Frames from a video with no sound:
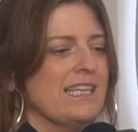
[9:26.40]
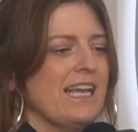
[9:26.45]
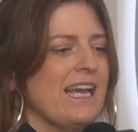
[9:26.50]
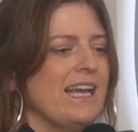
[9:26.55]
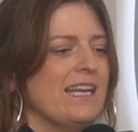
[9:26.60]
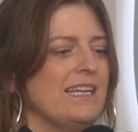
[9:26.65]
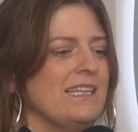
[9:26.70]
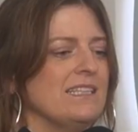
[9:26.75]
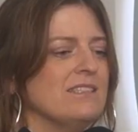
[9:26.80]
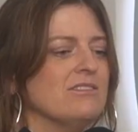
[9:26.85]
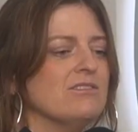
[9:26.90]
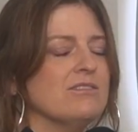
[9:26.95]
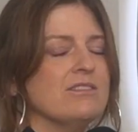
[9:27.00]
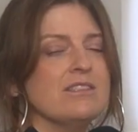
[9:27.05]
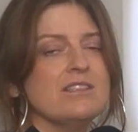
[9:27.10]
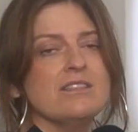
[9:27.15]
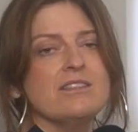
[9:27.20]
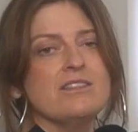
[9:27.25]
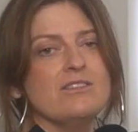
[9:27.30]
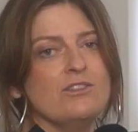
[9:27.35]
Gary,
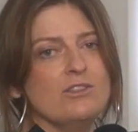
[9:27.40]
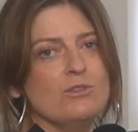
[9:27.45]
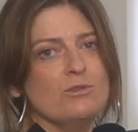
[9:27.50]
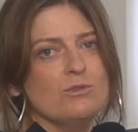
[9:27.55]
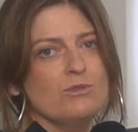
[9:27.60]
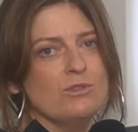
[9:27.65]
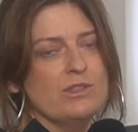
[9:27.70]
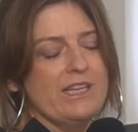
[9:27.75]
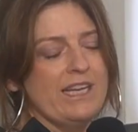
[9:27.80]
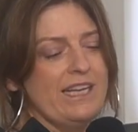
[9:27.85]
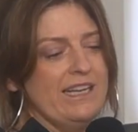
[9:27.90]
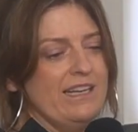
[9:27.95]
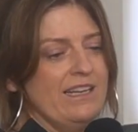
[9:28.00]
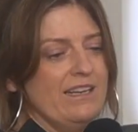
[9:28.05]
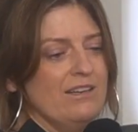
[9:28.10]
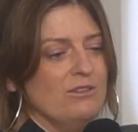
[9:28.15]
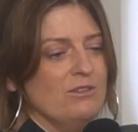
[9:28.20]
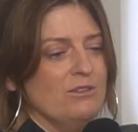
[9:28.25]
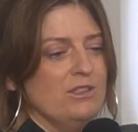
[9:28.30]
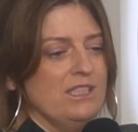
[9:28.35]
if you don't know Gary
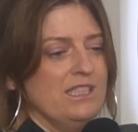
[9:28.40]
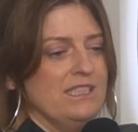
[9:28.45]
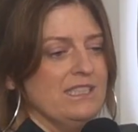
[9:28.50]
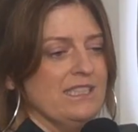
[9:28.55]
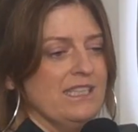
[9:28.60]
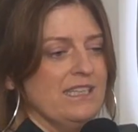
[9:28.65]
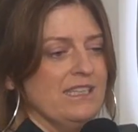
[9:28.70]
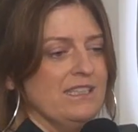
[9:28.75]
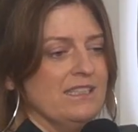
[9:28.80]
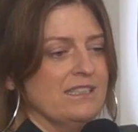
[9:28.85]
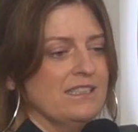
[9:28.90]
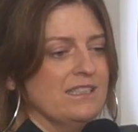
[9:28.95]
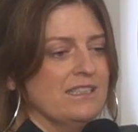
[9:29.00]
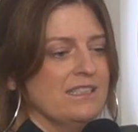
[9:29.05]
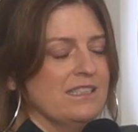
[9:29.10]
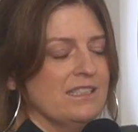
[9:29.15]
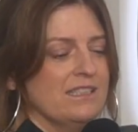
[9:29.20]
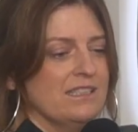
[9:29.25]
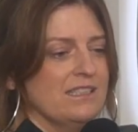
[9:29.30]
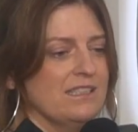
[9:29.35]
Little, he's a
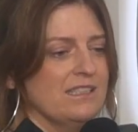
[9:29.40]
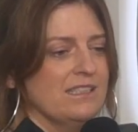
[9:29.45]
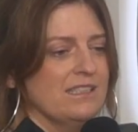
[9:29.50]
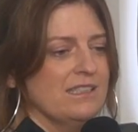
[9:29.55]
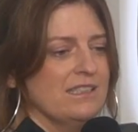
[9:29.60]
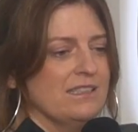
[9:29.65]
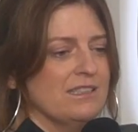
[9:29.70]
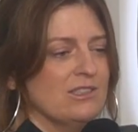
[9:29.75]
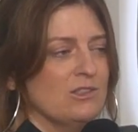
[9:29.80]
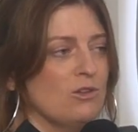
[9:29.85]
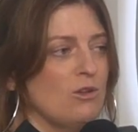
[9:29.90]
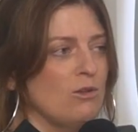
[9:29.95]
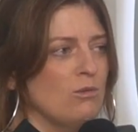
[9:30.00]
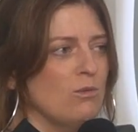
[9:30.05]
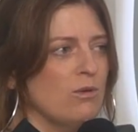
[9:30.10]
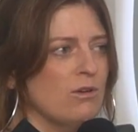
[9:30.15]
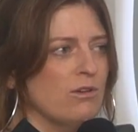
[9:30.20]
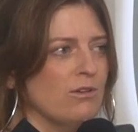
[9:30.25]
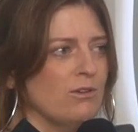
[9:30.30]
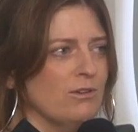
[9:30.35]

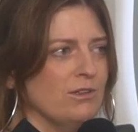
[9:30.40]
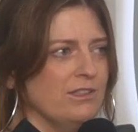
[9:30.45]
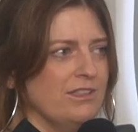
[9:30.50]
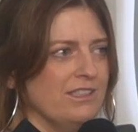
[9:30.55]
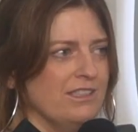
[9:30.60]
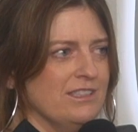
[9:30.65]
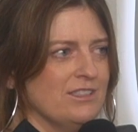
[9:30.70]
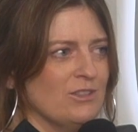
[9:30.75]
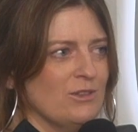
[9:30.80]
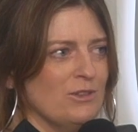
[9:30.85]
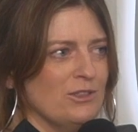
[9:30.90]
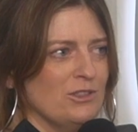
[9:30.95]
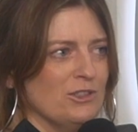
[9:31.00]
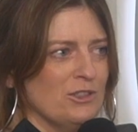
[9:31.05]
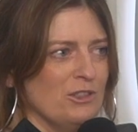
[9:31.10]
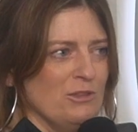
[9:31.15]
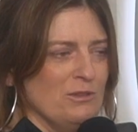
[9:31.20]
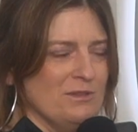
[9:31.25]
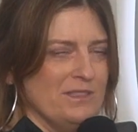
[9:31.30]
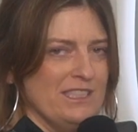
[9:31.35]
stalwart on the Scottish
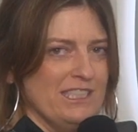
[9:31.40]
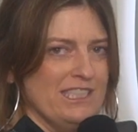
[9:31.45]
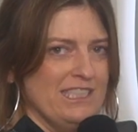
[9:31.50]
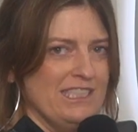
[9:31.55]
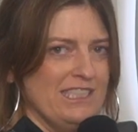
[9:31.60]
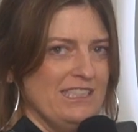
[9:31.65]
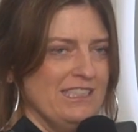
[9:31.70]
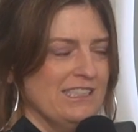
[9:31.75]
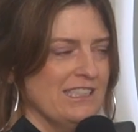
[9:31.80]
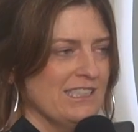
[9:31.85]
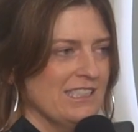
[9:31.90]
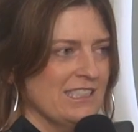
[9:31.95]
comedy scene.